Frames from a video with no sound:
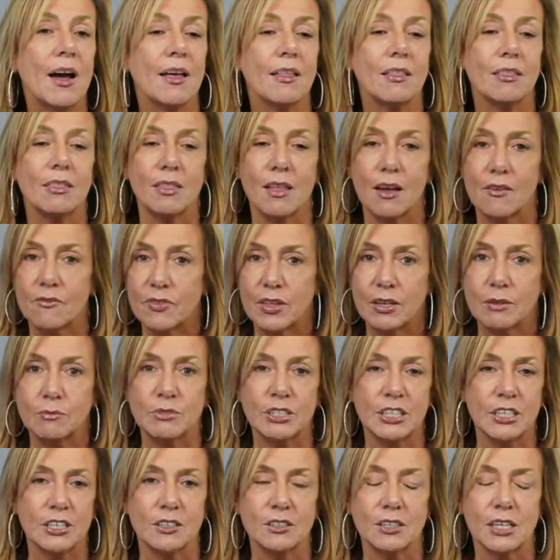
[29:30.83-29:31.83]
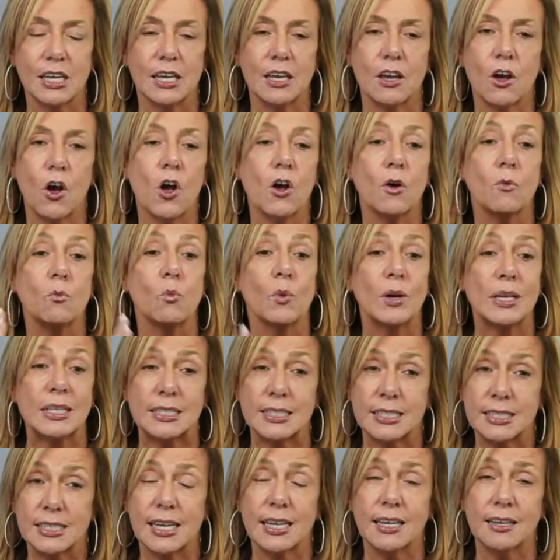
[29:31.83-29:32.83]
I love them dearly. On
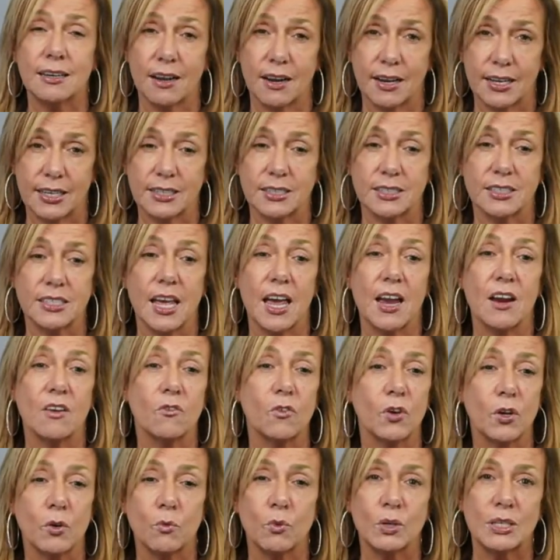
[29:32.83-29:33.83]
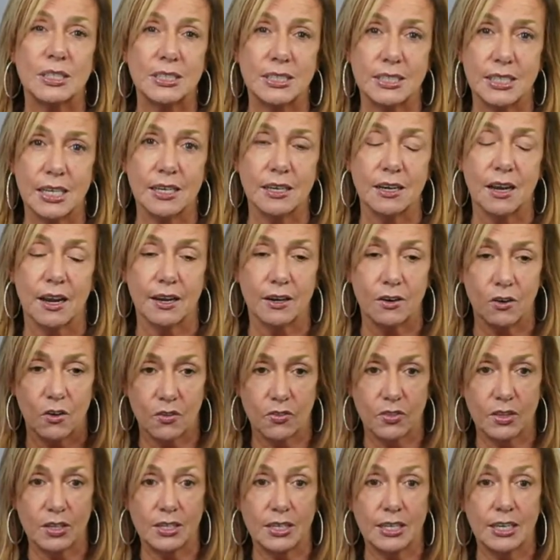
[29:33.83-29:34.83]
Wednesday nights, every Wednesday night
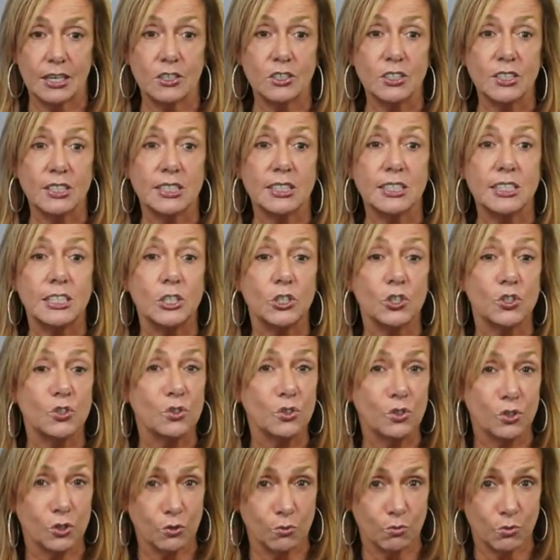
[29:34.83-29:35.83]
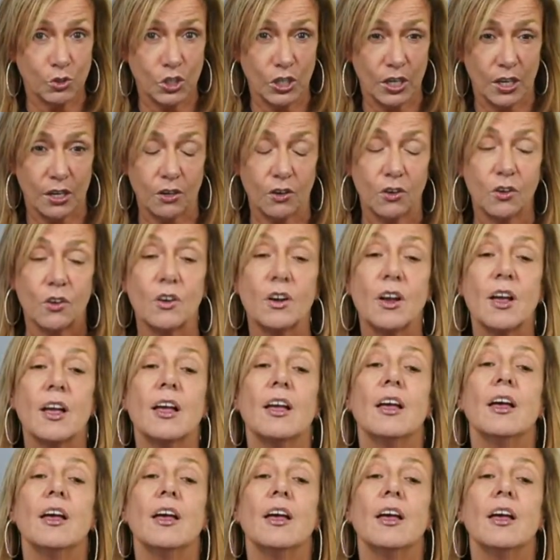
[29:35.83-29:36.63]
on the Near Disney YouTube channel,